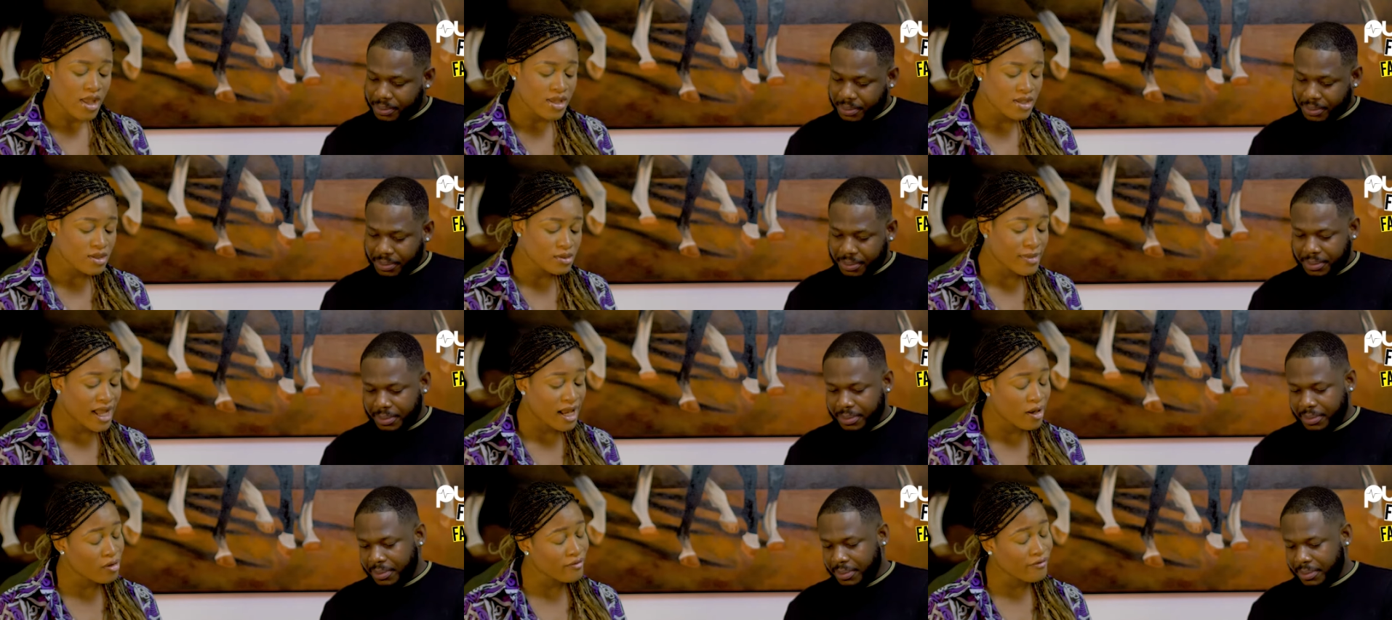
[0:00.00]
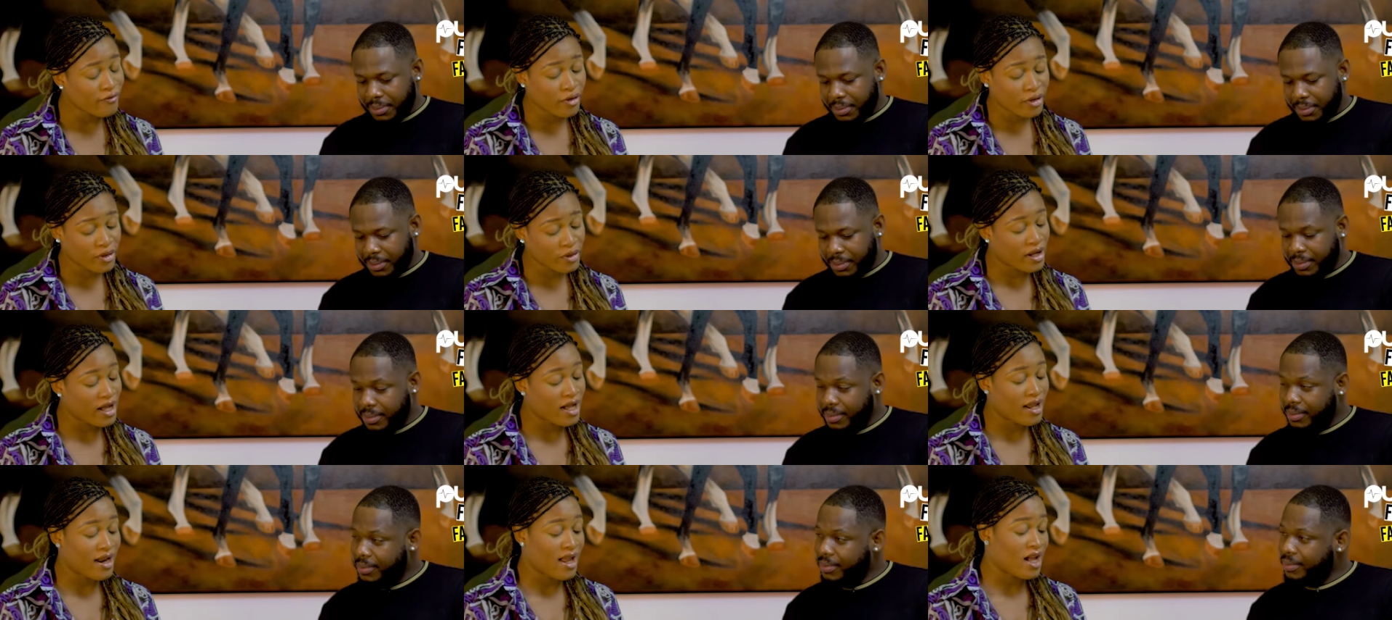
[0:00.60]
Speaker 1: So my love for you
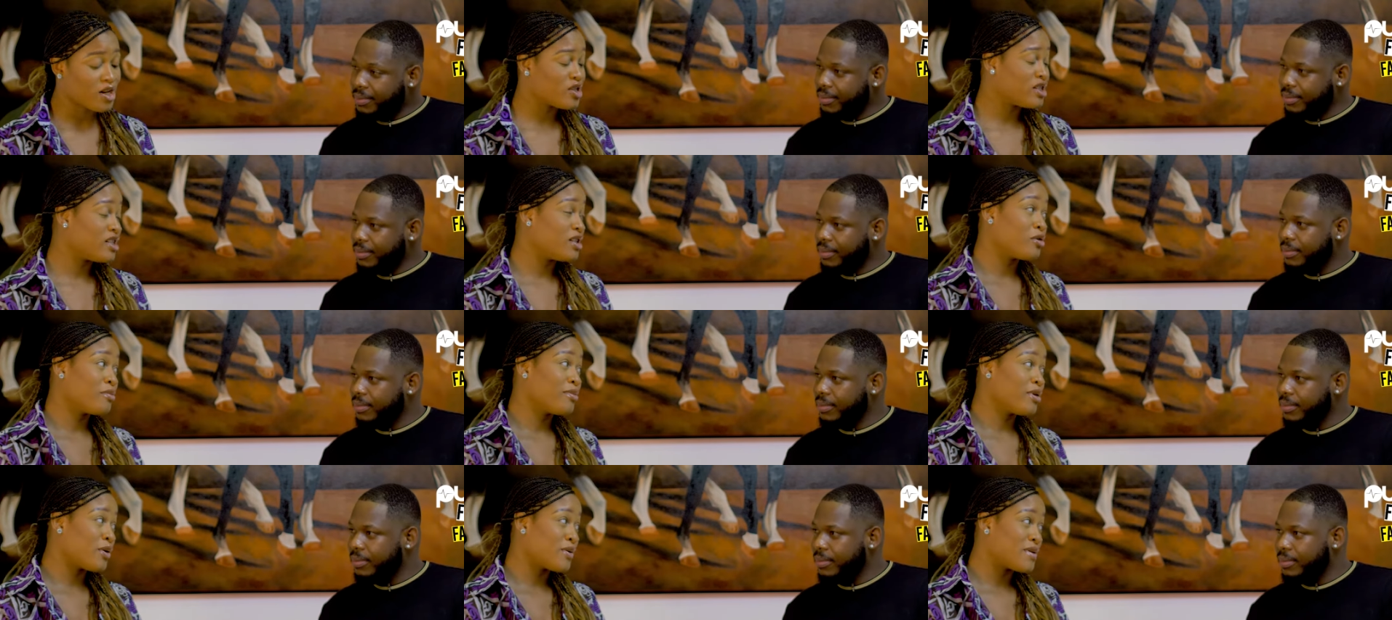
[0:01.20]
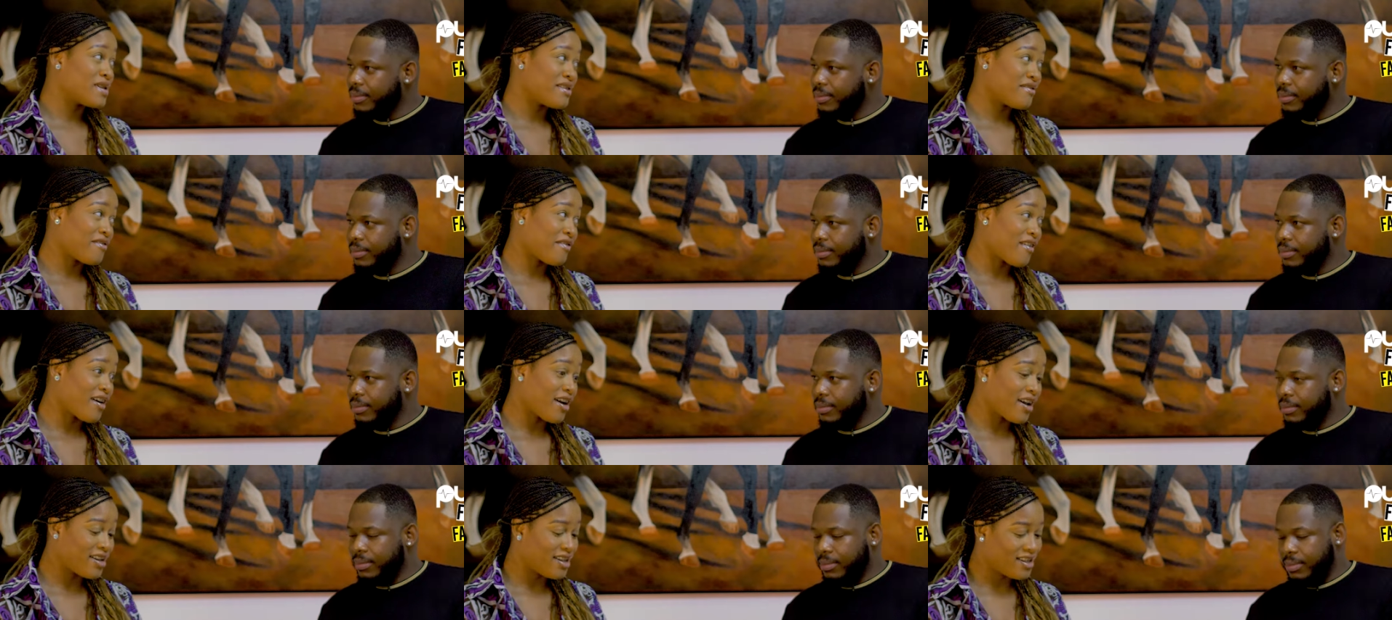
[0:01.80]
can actually not be
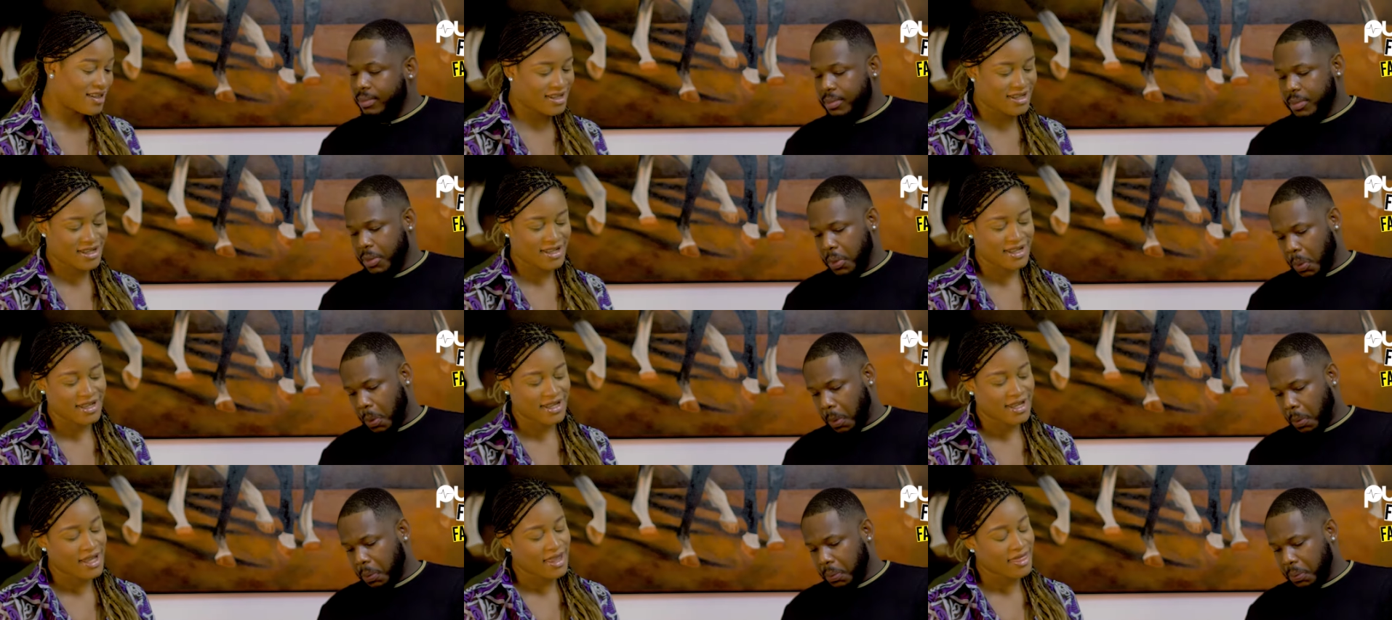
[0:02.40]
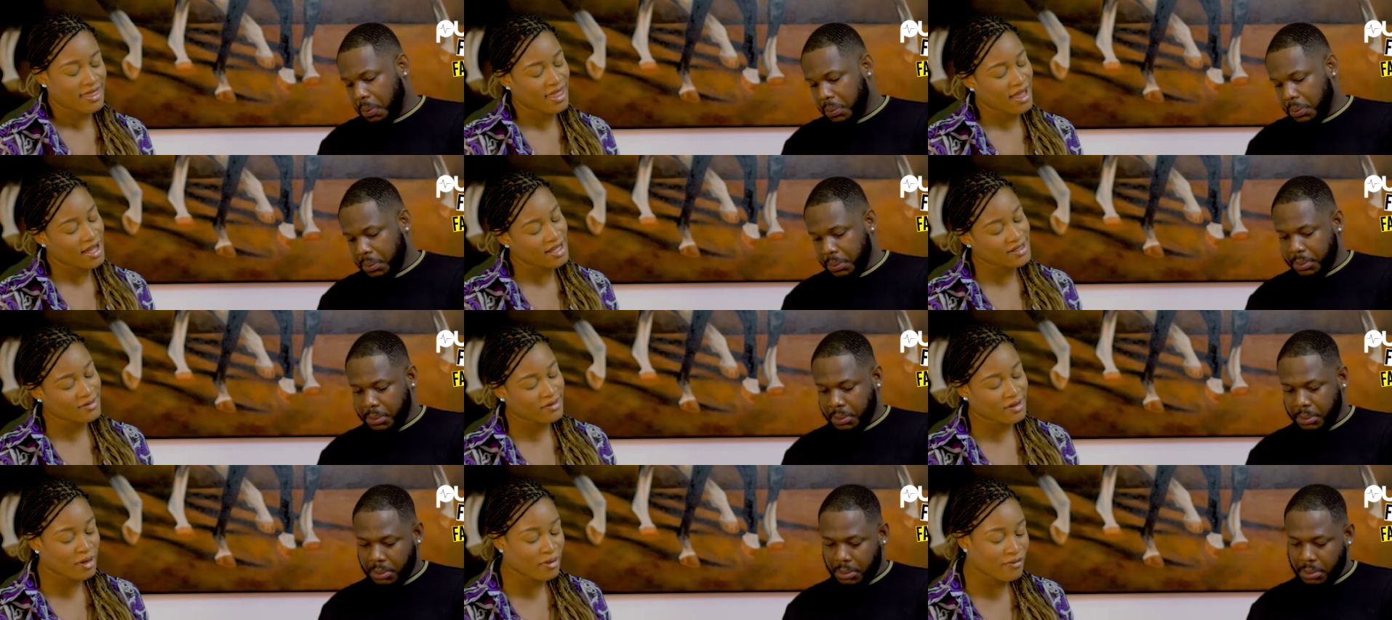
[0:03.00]
quantified. Thanks
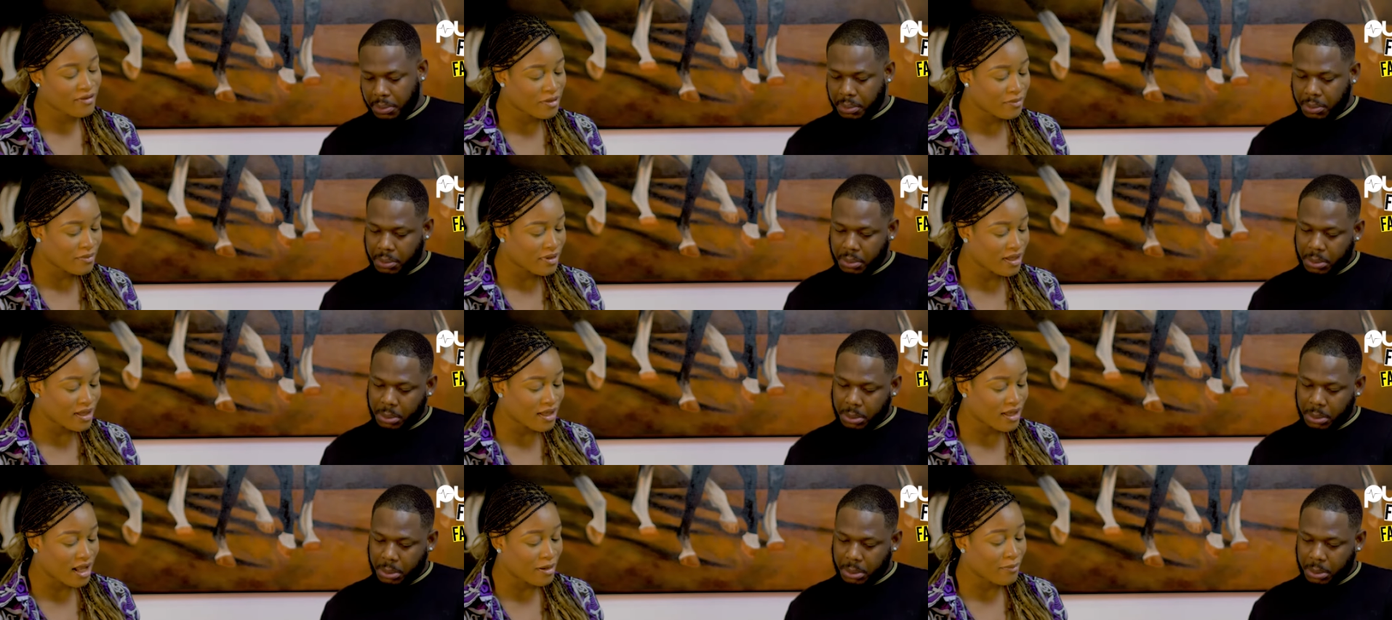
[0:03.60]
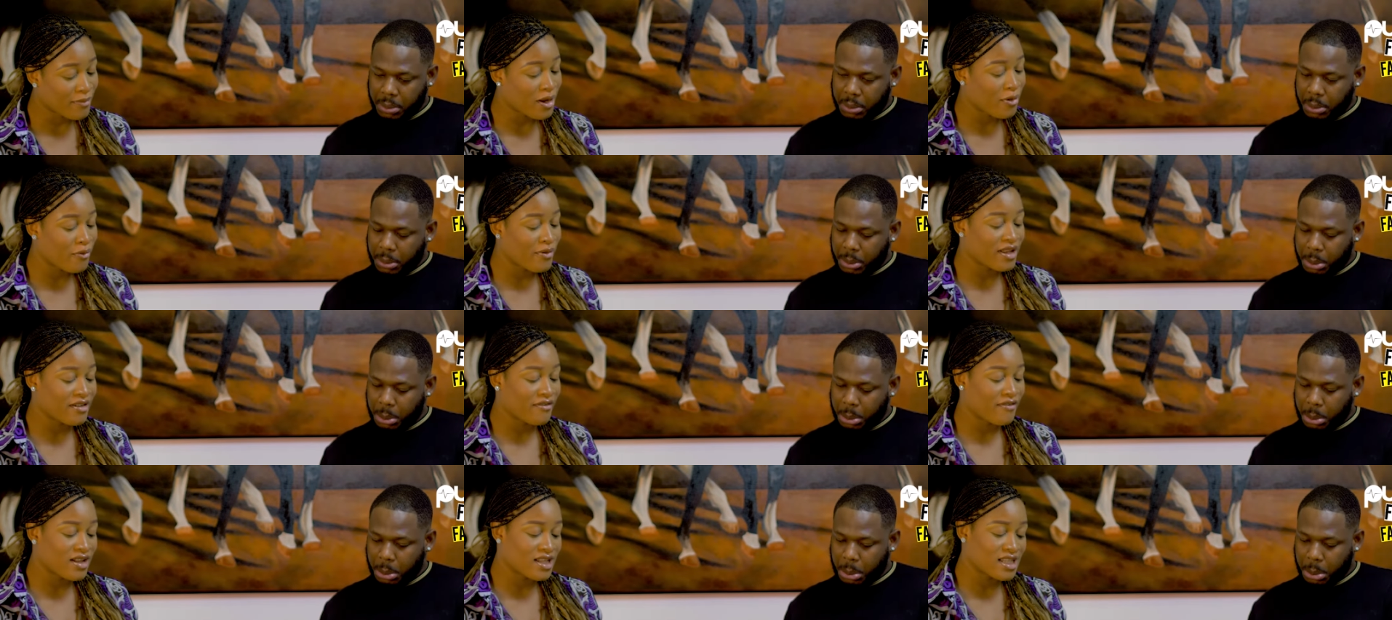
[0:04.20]
for loving me and my
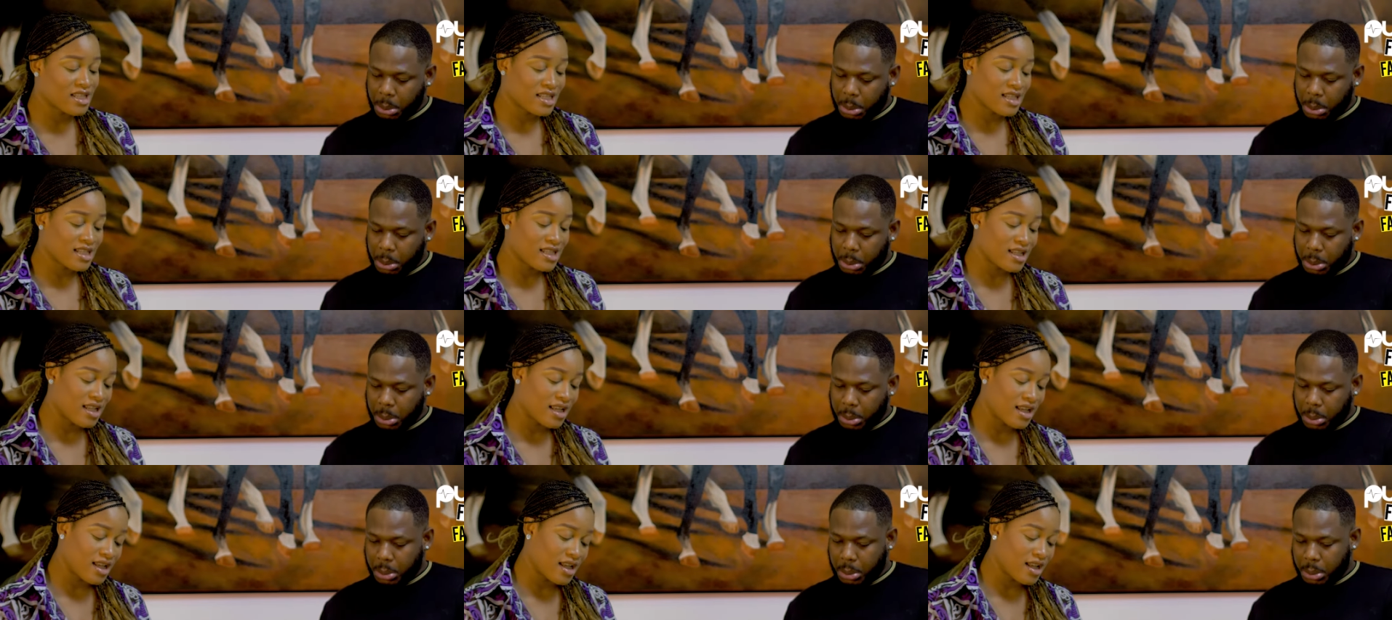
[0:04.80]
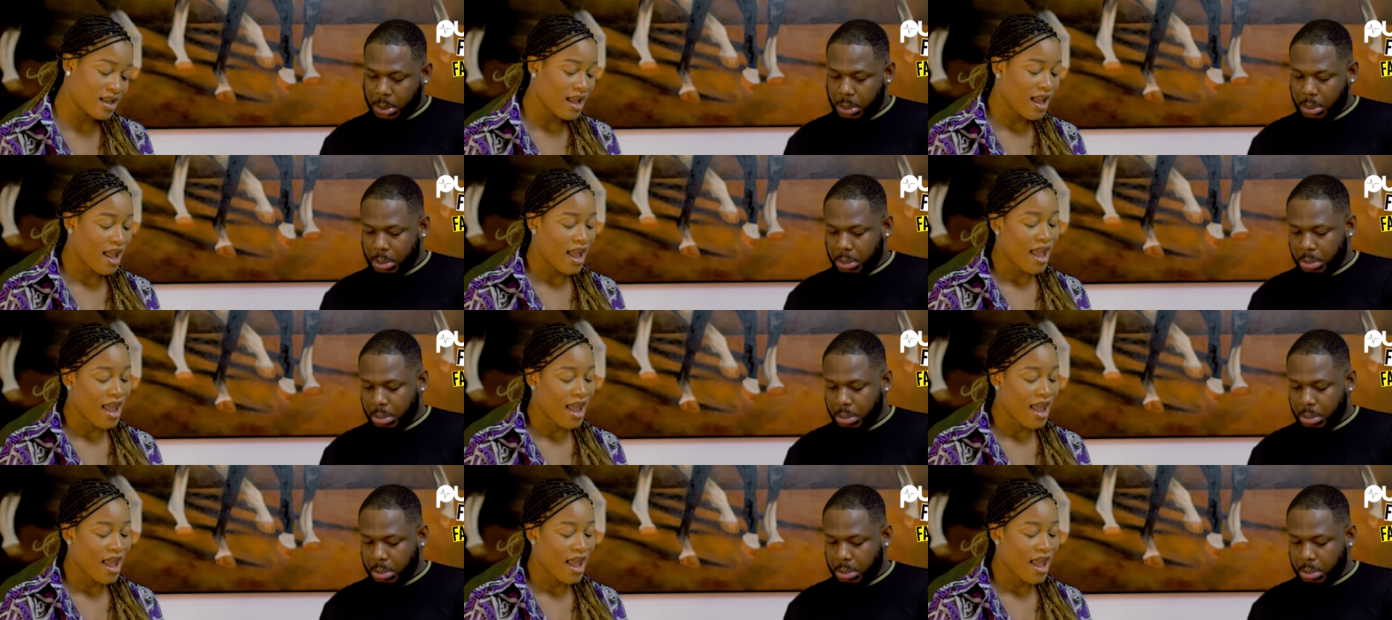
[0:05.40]
weird fantasy.